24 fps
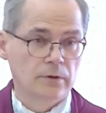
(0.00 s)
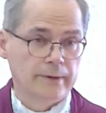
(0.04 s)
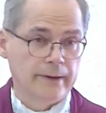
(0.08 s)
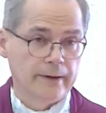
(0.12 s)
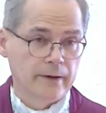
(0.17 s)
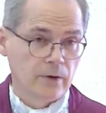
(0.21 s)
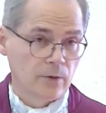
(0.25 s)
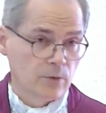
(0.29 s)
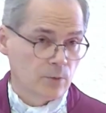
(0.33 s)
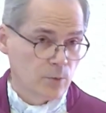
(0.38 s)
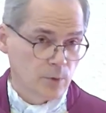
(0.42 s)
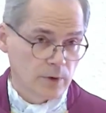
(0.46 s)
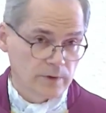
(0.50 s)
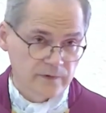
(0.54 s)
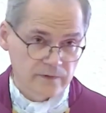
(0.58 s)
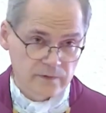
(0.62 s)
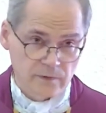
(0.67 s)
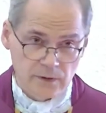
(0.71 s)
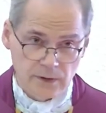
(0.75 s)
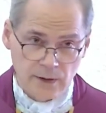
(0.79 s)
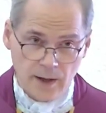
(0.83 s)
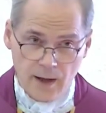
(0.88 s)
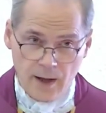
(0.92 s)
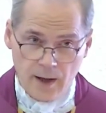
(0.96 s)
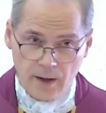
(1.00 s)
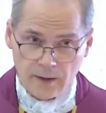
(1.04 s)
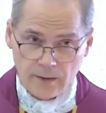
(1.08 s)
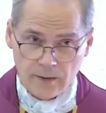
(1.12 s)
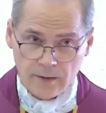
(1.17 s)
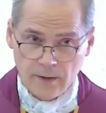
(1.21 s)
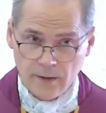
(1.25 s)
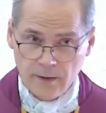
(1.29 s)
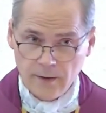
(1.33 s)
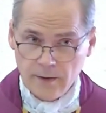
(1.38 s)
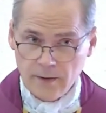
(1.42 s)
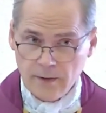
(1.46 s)
Now, once
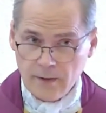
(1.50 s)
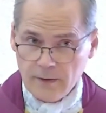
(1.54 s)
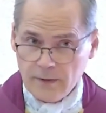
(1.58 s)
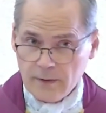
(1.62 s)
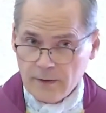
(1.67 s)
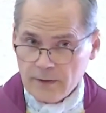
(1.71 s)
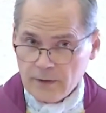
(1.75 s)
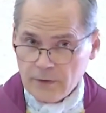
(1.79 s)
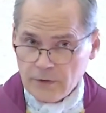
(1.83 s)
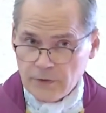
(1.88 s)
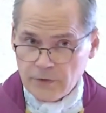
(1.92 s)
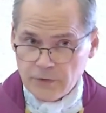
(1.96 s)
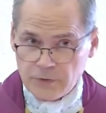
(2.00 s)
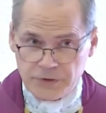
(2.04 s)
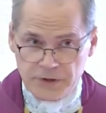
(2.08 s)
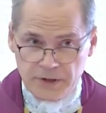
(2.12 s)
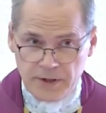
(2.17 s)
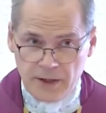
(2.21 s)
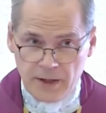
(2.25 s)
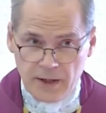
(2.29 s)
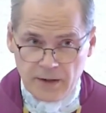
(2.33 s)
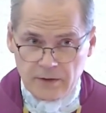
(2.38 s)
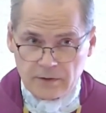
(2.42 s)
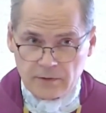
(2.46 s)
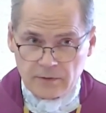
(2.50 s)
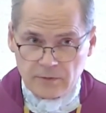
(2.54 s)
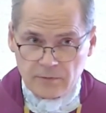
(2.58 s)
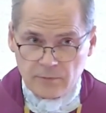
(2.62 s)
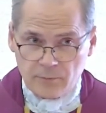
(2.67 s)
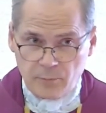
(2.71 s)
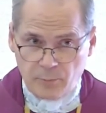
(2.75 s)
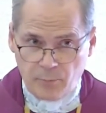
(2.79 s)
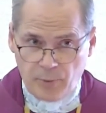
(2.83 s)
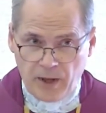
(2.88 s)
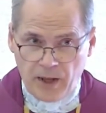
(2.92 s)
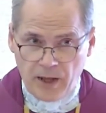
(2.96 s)
again, you can't
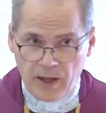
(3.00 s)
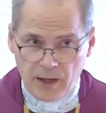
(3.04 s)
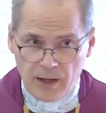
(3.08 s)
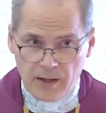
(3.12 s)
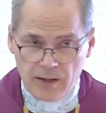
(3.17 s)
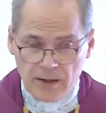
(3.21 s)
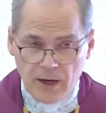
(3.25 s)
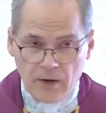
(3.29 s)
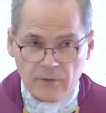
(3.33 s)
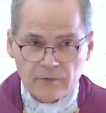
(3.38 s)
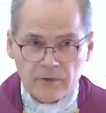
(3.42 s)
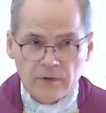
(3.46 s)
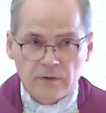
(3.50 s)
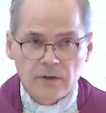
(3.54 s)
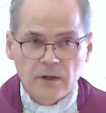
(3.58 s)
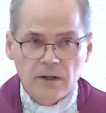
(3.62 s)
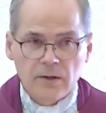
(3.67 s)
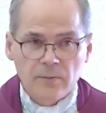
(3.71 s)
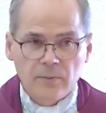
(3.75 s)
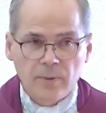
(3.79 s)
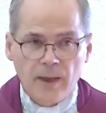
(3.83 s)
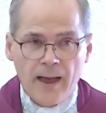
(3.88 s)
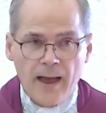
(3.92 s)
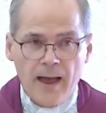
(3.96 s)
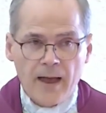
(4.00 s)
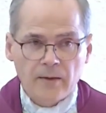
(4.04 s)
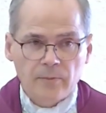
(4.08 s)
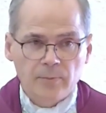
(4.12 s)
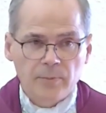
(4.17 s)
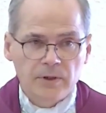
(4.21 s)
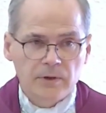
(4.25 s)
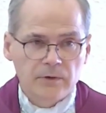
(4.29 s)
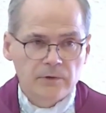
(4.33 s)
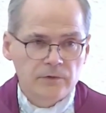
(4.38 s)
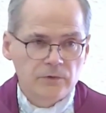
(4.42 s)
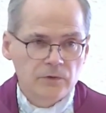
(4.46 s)
pay everything
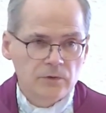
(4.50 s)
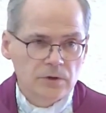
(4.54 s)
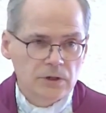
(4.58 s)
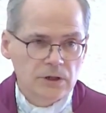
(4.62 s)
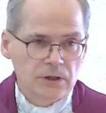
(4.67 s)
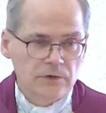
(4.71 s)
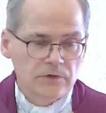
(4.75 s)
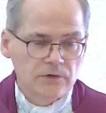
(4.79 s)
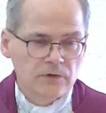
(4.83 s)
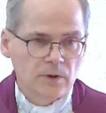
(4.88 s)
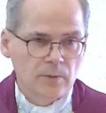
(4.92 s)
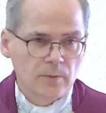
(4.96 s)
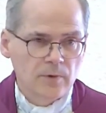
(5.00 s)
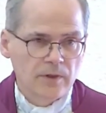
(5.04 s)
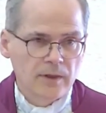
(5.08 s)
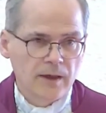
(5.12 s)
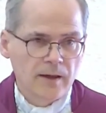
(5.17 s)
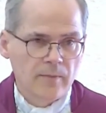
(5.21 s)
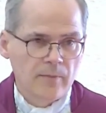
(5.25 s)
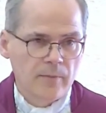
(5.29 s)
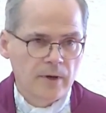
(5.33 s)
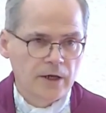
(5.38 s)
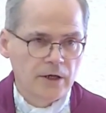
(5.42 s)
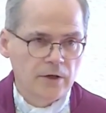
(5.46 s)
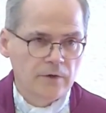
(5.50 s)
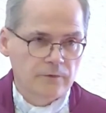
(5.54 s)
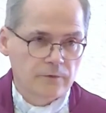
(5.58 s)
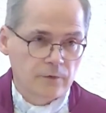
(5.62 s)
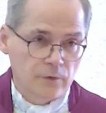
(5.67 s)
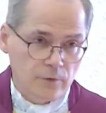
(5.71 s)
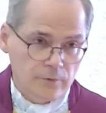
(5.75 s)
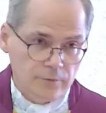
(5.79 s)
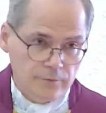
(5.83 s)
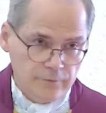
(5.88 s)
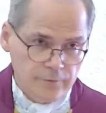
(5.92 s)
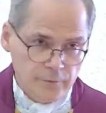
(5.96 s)
back because you need some of that money
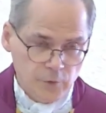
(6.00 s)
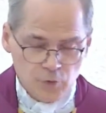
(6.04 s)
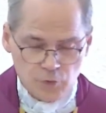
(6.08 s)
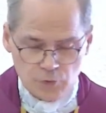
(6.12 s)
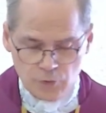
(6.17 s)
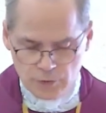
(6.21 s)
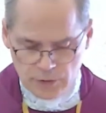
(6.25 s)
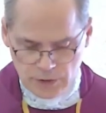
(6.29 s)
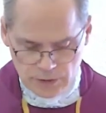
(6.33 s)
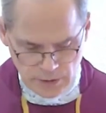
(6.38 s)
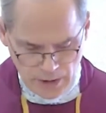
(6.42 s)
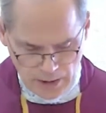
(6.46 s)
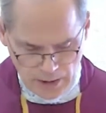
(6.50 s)
for food